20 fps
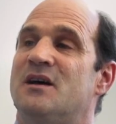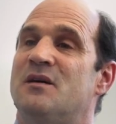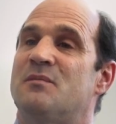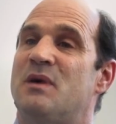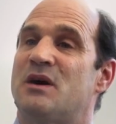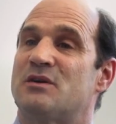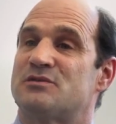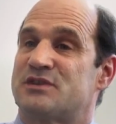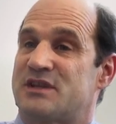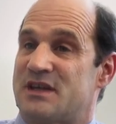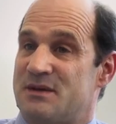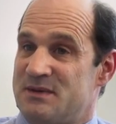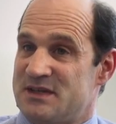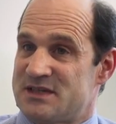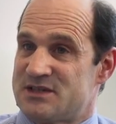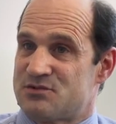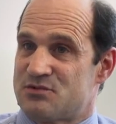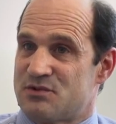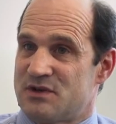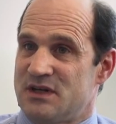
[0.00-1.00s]
about
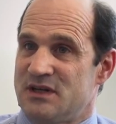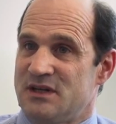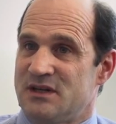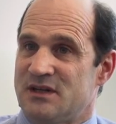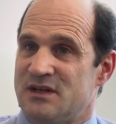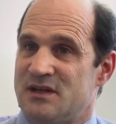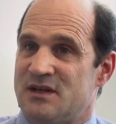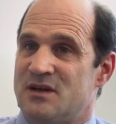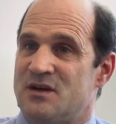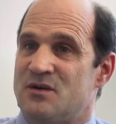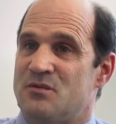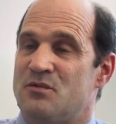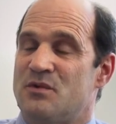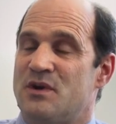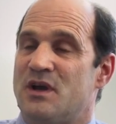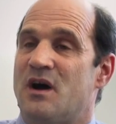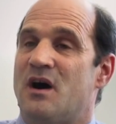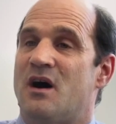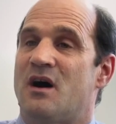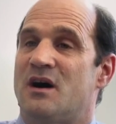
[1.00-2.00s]
chemistry,
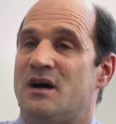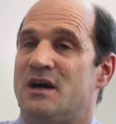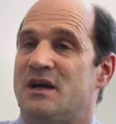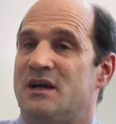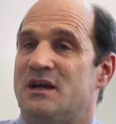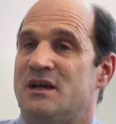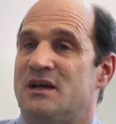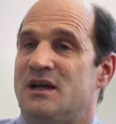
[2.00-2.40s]
we are